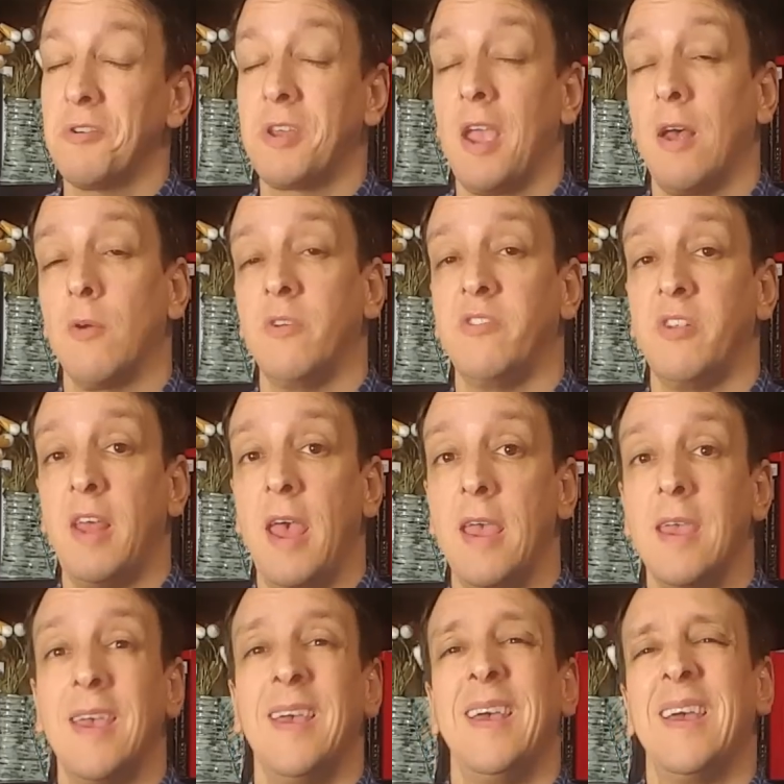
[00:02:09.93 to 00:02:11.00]
calories a
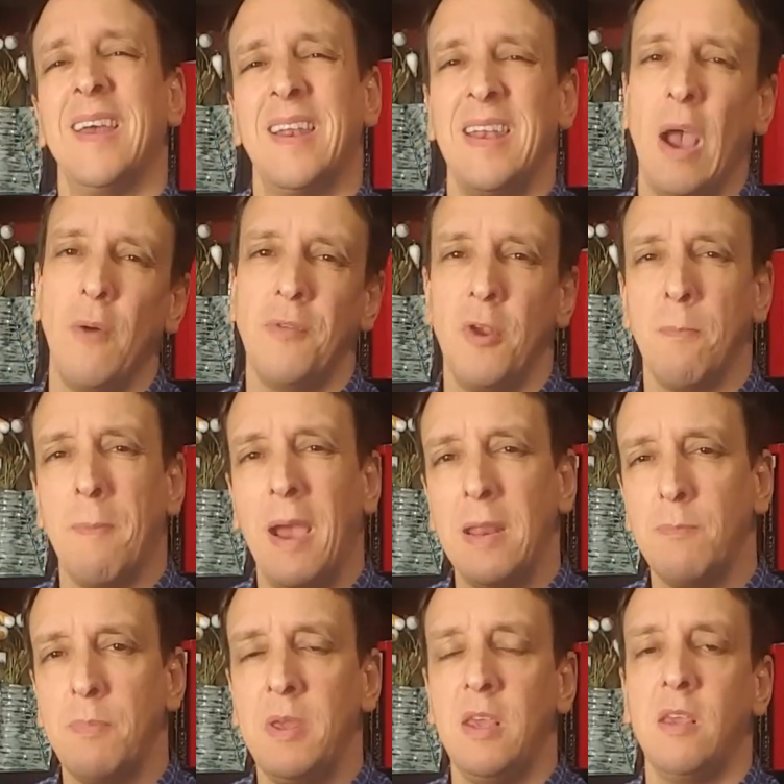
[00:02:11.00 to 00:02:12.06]
day. Now, there
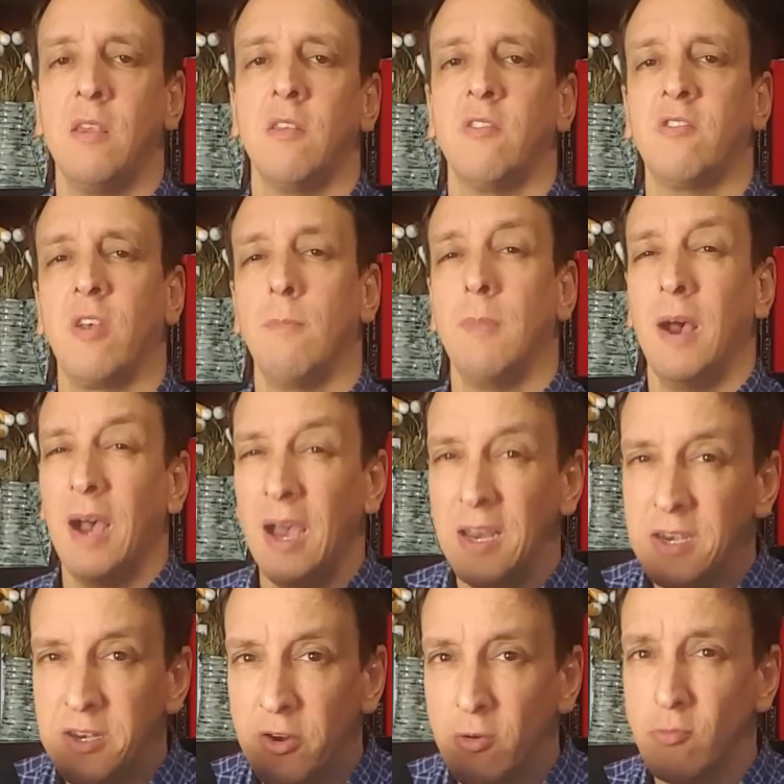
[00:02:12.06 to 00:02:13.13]
might be some
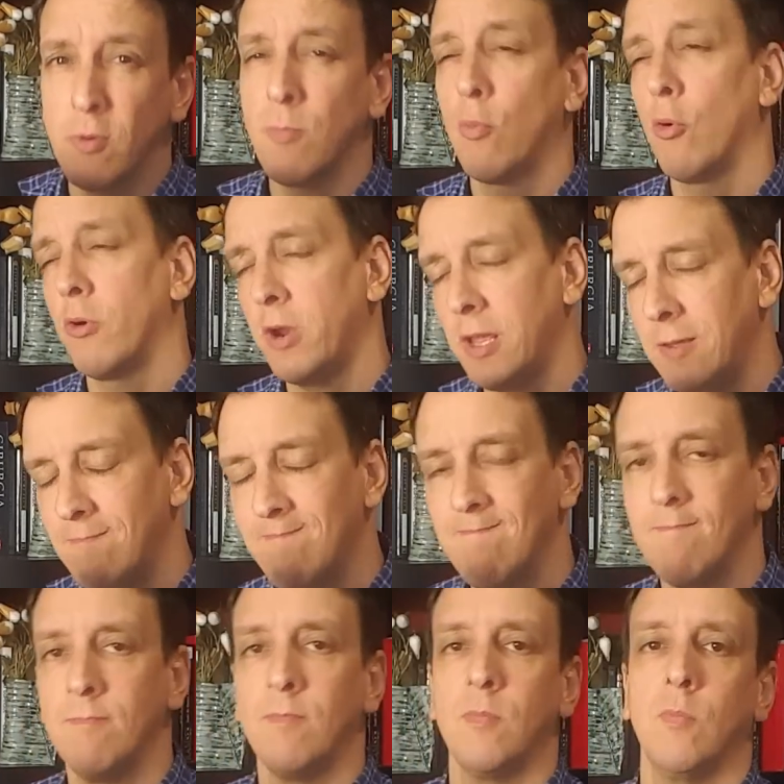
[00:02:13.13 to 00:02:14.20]
underreporting.
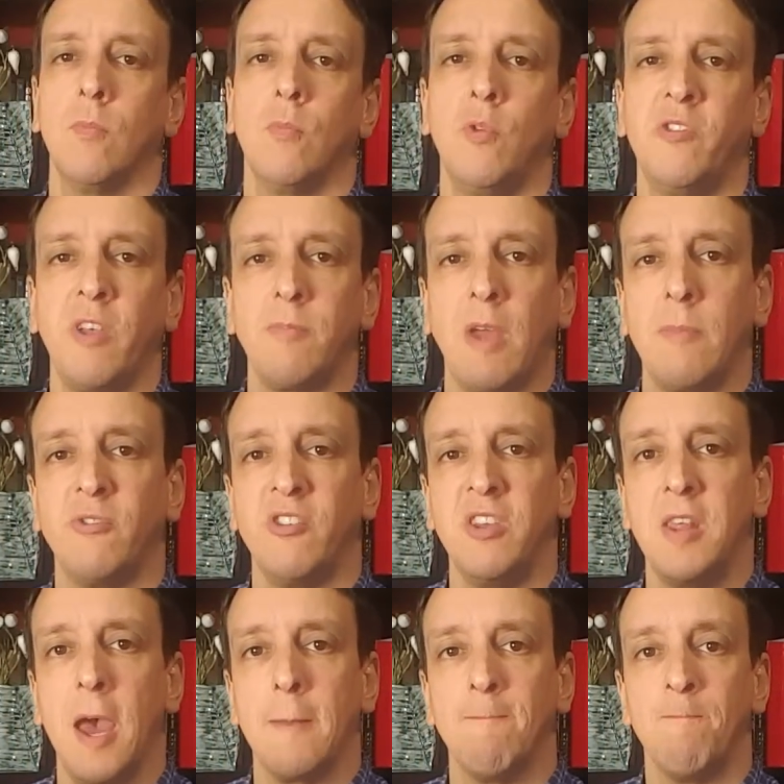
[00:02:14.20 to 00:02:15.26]
We sometimes see
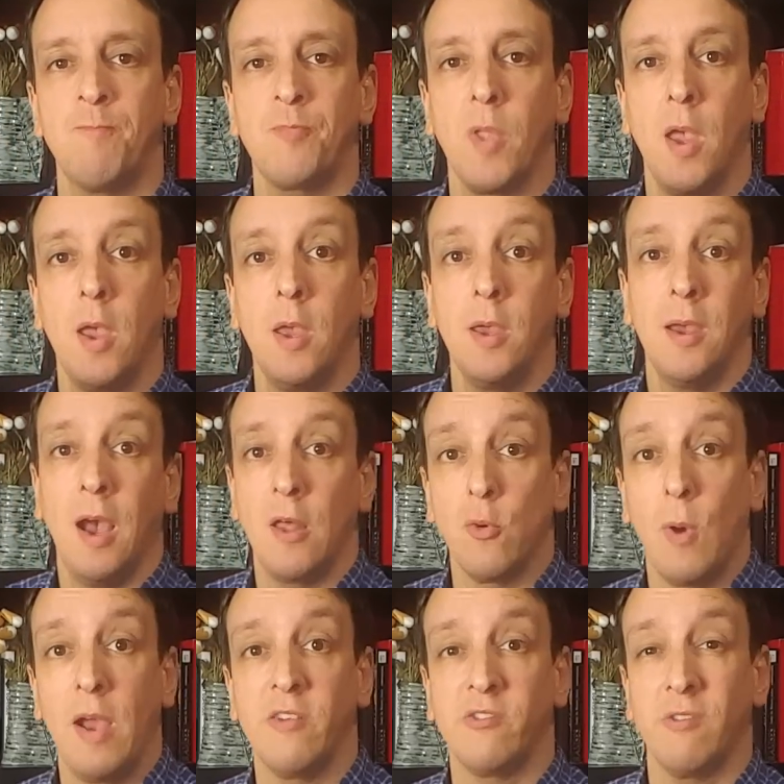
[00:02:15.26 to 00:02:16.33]
that.
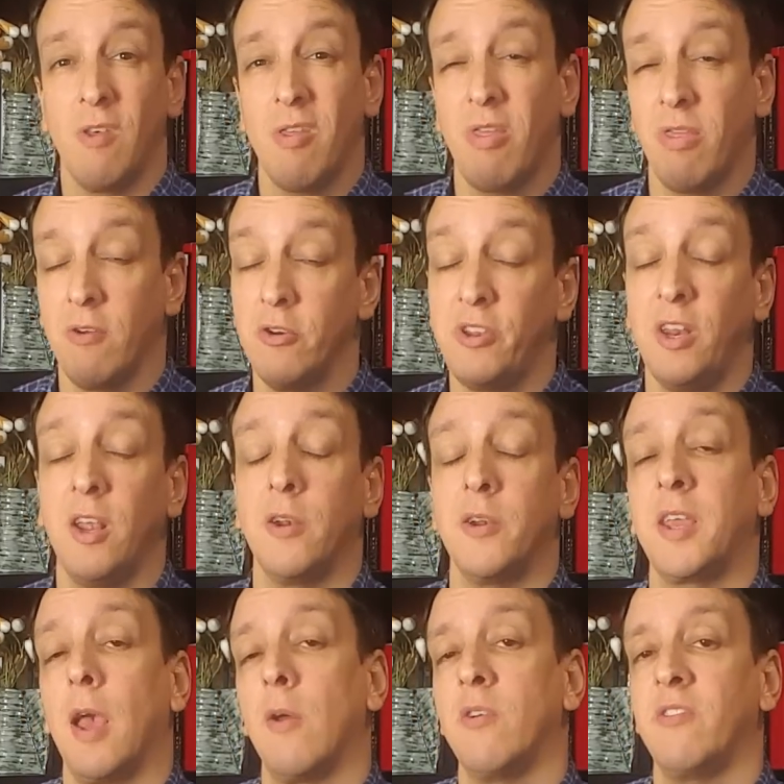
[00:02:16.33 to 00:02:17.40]
Otherwise, thirteen
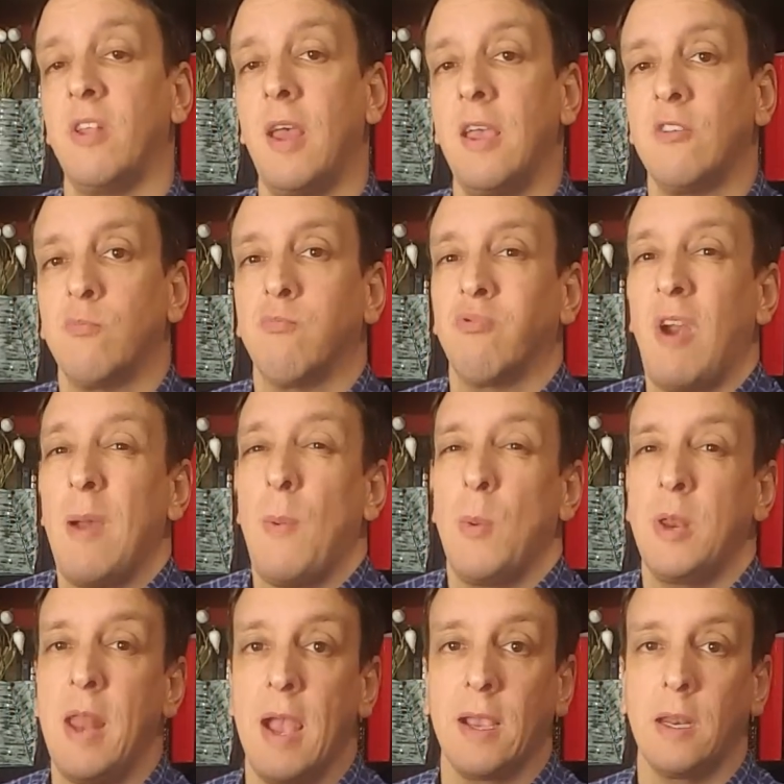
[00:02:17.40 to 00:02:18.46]
hundred calories a day is
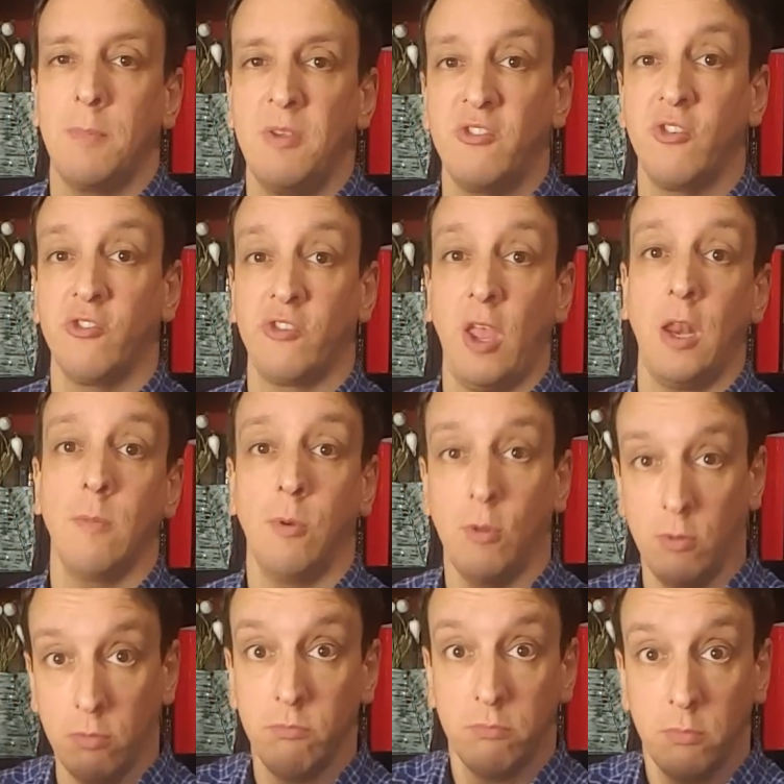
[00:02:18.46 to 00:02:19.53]
probably not going to be
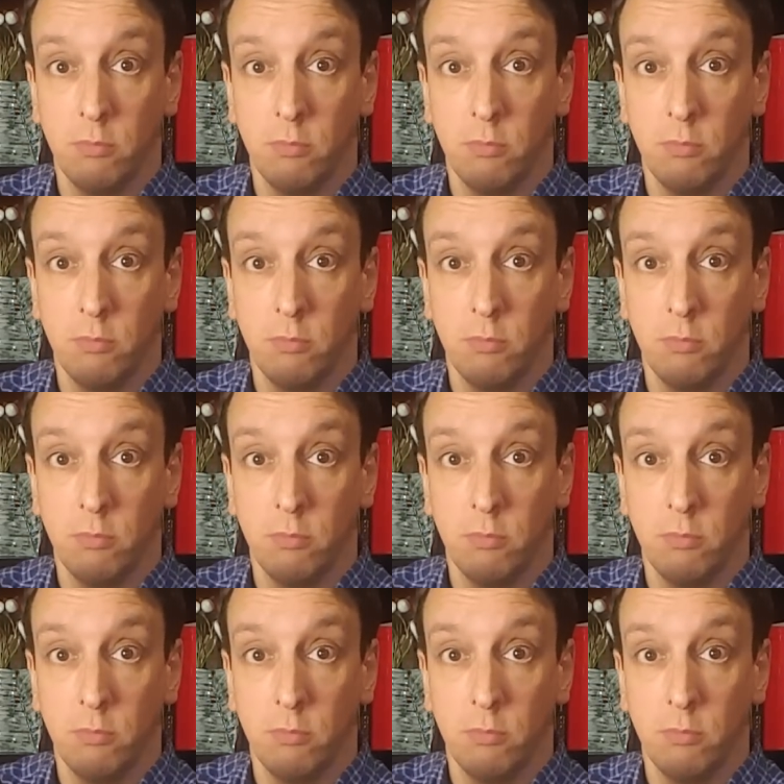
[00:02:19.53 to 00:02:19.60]
sustainable